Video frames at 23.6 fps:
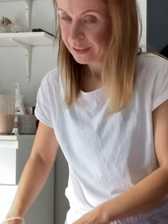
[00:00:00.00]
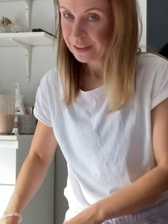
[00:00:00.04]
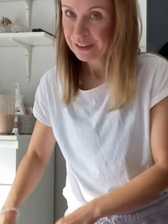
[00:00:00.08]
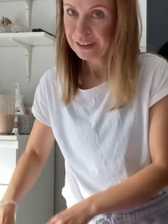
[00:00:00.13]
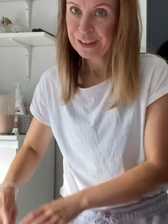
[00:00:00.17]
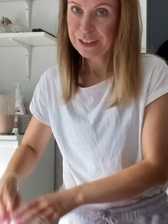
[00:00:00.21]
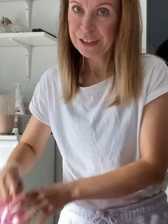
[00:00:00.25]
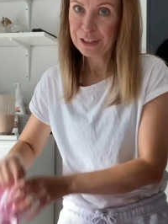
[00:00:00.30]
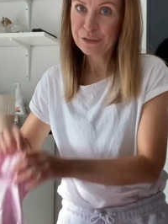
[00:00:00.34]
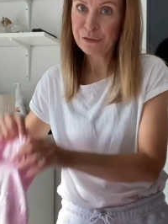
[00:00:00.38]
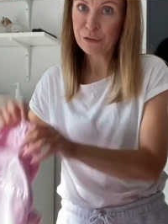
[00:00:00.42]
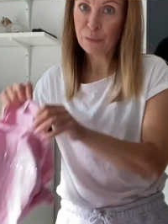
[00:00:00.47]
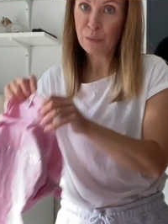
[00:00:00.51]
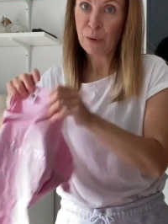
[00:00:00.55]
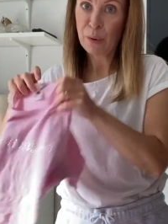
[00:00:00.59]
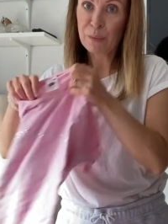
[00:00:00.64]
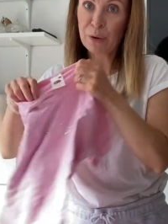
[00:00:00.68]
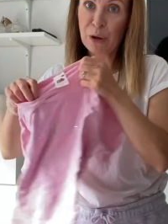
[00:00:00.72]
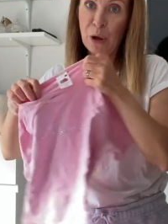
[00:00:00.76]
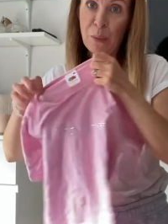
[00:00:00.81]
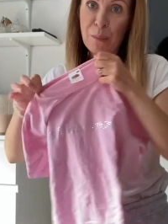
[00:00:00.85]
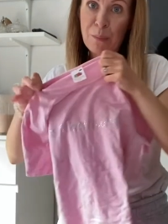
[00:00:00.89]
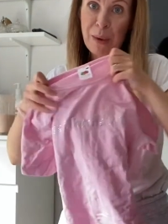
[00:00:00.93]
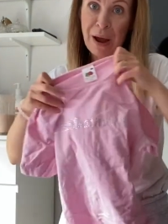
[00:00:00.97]
This is from when we
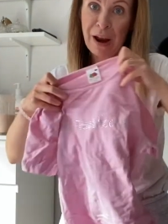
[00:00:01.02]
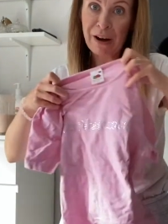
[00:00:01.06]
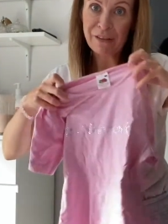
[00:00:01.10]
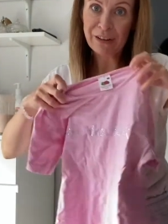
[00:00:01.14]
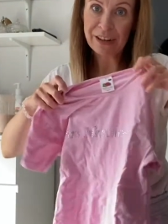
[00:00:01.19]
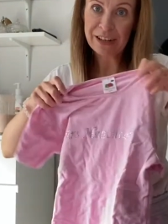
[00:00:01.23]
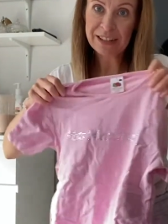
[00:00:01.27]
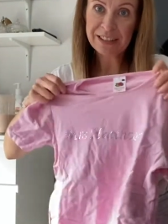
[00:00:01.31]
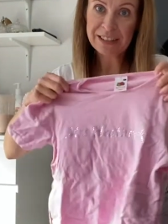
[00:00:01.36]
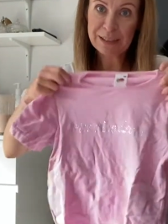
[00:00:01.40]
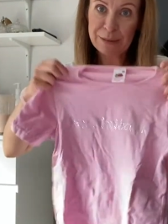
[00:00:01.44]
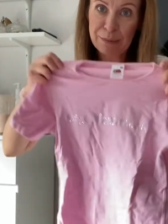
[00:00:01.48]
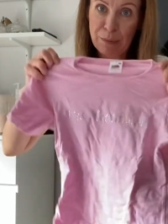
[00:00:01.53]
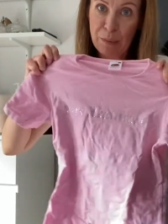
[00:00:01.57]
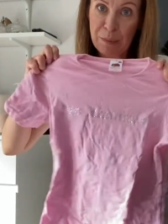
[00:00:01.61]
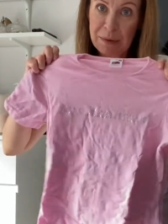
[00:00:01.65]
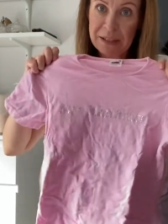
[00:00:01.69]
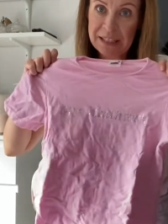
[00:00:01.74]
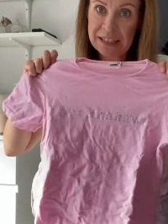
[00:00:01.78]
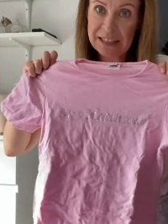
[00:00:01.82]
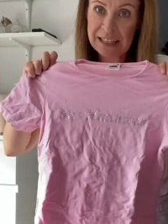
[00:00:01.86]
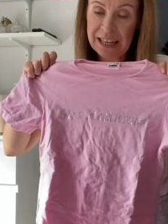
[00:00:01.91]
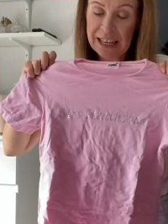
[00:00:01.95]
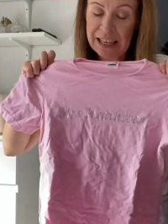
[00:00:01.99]
got married. It's my
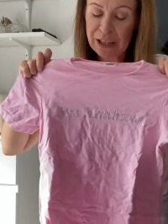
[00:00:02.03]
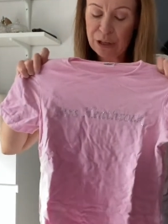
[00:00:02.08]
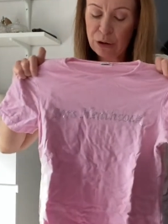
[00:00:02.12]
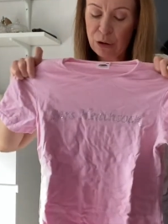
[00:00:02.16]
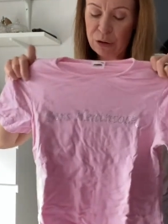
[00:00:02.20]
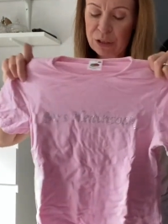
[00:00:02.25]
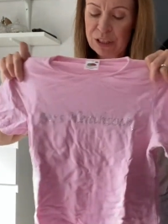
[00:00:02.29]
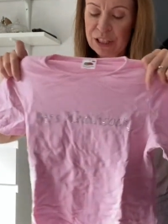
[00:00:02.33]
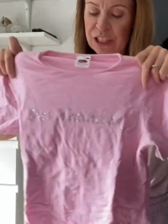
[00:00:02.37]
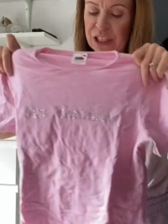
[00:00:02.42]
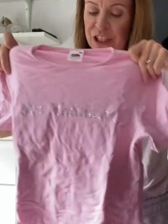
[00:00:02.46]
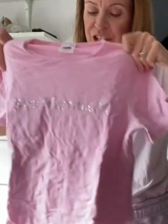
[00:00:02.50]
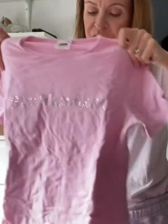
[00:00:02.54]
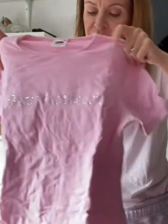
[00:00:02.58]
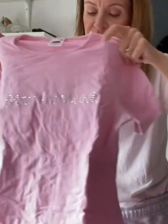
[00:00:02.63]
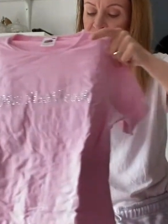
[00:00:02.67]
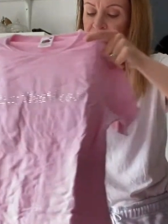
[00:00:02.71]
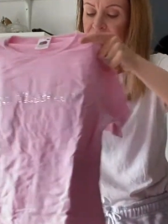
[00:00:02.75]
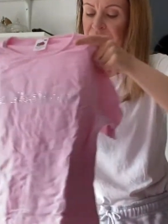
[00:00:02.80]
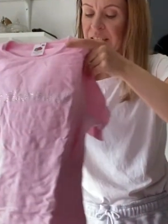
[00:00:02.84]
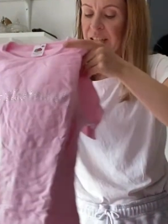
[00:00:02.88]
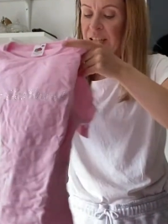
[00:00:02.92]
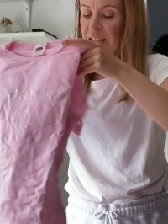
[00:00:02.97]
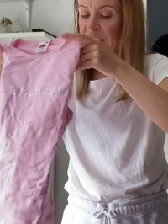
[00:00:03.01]
Mrs. Heathcock t-shirt.
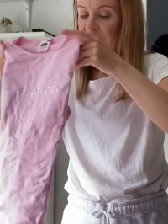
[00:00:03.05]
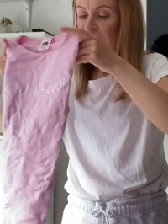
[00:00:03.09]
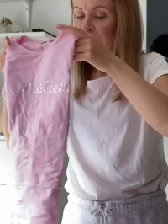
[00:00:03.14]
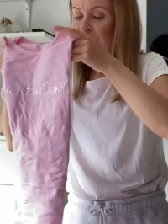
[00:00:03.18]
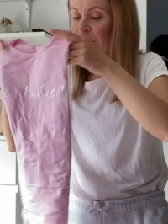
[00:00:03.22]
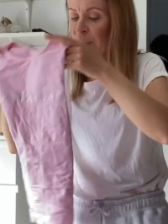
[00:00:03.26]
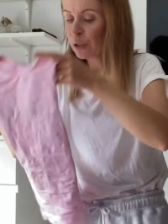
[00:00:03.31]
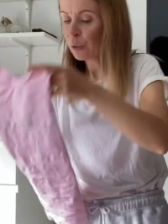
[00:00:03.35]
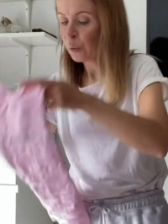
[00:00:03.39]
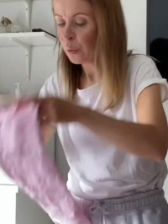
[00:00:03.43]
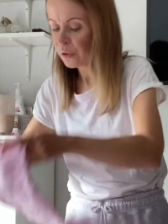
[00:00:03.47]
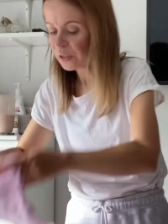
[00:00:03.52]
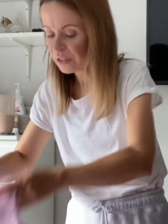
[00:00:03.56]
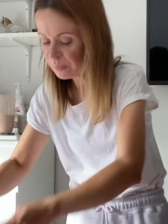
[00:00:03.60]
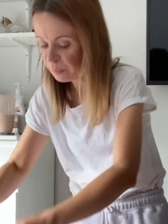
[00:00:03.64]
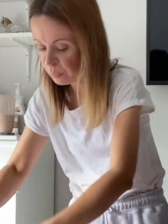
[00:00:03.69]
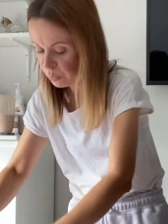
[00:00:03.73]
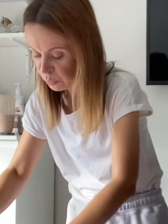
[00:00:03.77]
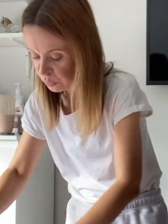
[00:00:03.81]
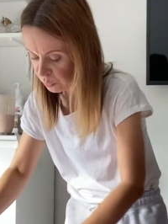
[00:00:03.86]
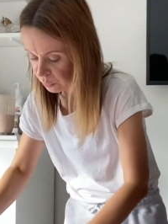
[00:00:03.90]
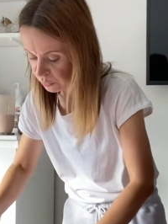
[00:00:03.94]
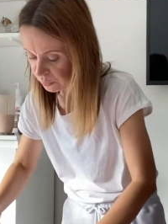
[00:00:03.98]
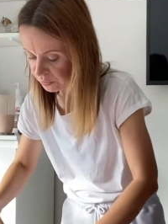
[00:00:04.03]
It's quite
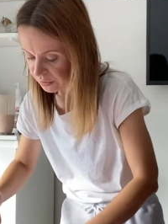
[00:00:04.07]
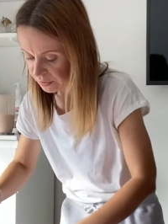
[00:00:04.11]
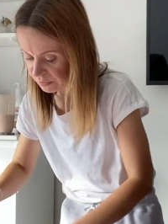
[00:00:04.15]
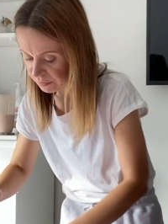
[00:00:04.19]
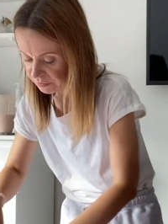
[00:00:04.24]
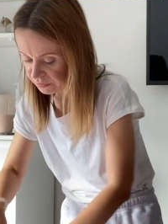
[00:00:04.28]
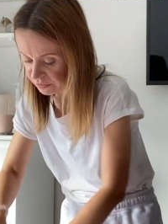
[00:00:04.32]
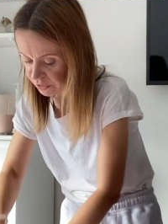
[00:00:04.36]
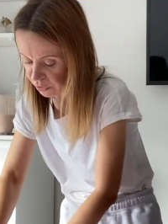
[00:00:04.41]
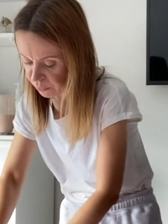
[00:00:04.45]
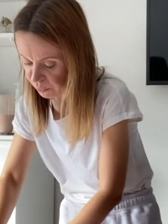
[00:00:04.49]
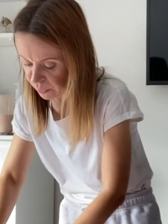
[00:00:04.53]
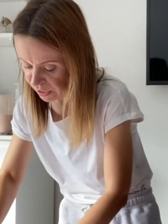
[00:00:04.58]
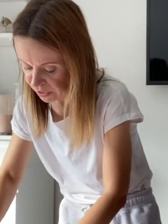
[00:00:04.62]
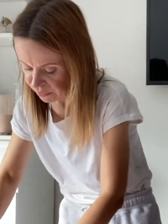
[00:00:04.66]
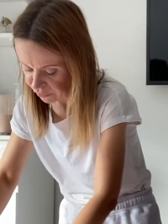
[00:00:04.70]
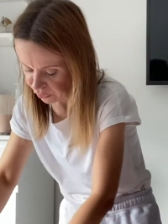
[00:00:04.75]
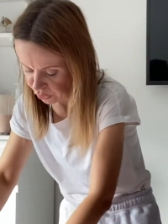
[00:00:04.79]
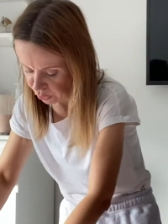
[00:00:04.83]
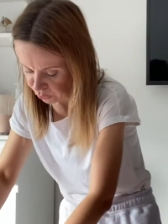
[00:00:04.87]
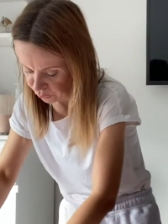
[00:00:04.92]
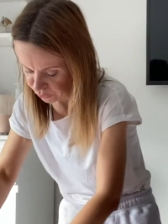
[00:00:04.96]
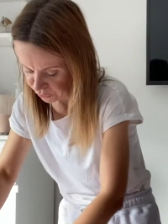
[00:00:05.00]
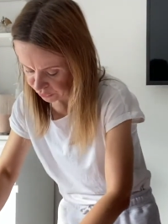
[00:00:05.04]
small, I don't wear it very
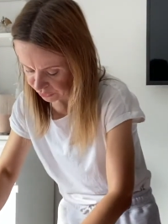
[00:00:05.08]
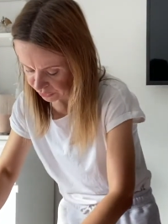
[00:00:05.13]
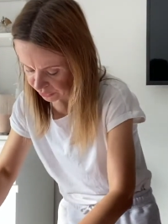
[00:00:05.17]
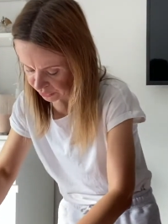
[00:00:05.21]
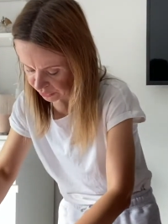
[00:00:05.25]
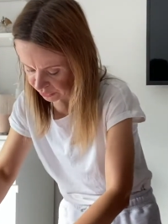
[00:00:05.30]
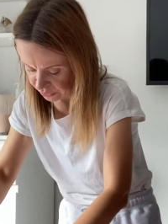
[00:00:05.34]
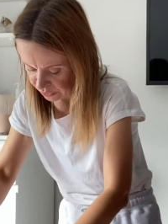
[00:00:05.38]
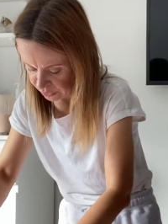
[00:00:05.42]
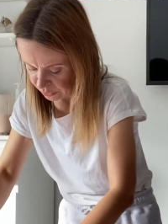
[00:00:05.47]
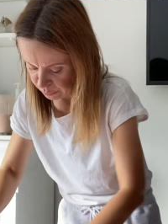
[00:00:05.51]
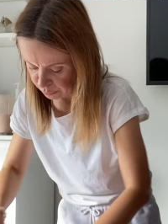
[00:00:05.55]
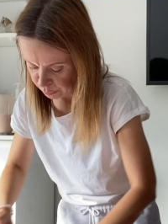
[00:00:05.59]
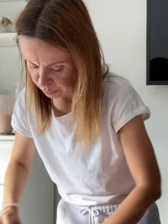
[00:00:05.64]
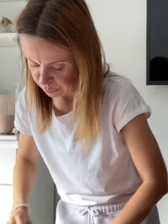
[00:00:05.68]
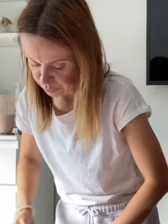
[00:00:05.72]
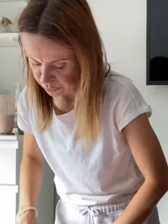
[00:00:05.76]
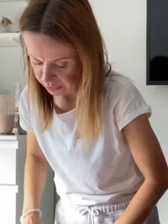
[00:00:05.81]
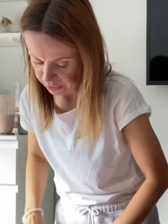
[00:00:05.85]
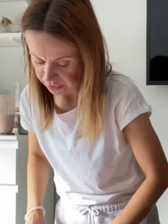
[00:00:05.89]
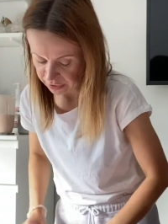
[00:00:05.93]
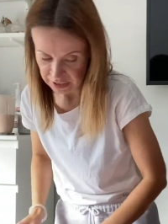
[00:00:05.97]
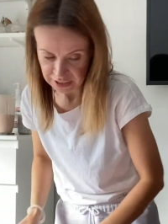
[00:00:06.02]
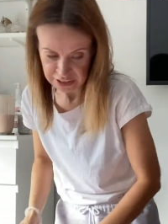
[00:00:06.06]
often, but
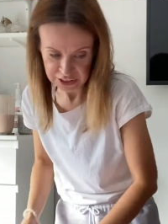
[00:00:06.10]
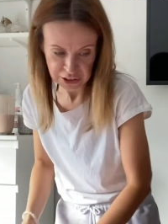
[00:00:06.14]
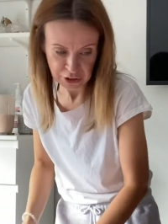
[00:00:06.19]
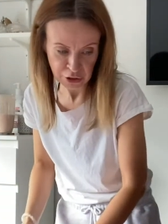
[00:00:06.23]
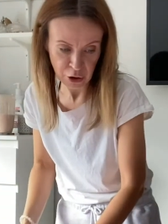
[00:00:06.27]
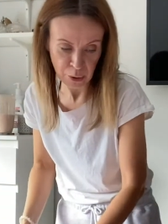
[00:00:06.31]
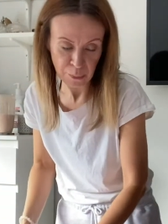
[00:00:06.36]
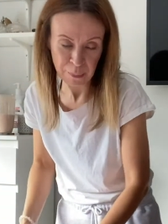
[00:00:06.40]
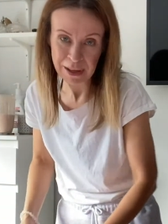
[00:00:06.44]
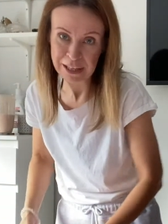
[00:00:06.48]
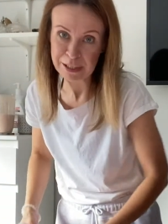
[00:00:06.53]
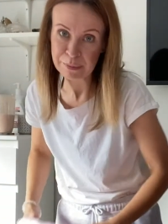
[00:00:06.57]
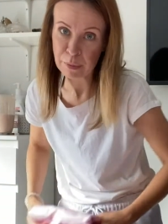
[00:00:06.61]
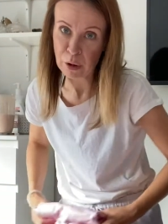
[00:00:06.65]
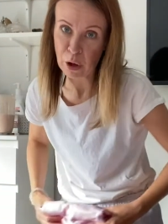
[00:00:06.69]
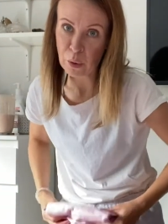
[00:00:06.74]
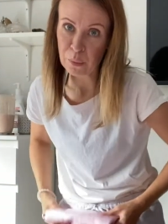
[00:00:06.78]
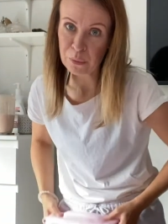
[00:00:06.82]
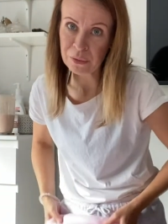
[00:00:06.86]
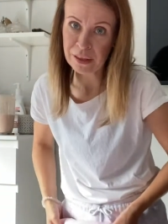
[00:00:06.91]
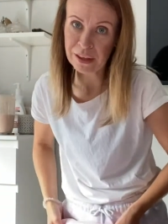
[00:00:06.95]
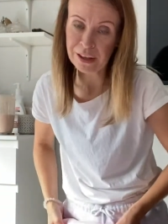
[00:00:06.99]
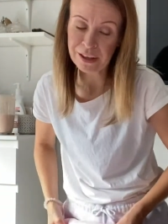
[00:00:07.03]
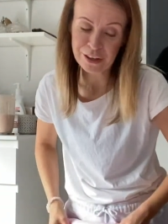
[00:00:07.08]
I actually can't bear to part with
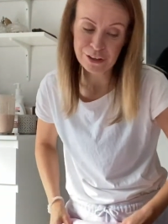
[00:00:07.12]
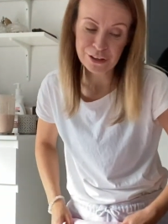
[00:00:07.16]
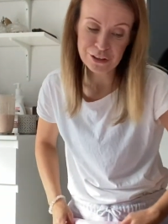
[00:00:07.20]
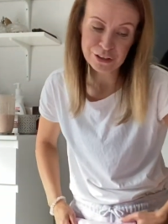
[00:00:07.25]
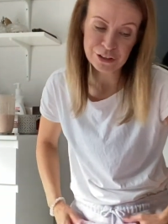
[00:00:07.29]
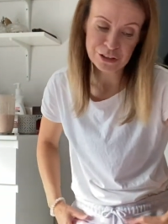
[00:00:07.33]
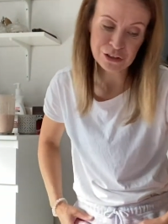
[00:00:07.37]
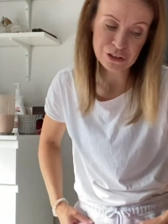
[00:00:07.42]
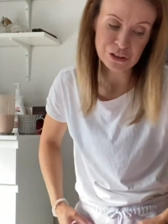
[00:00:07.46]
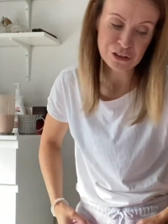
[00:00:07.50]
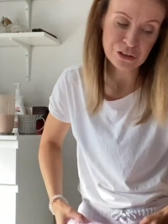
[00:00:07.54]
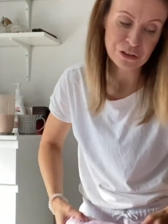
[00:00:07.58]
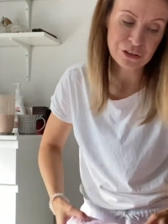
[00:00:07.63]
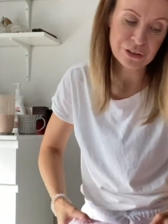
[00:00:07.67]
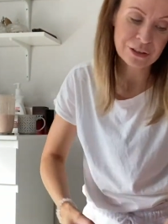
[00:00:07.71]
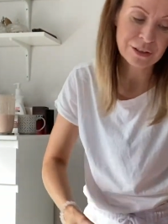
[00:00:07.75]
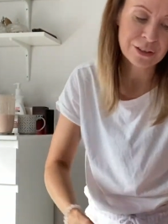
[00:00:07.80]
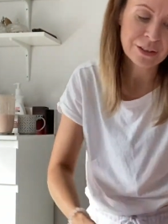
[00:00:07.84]
it because it just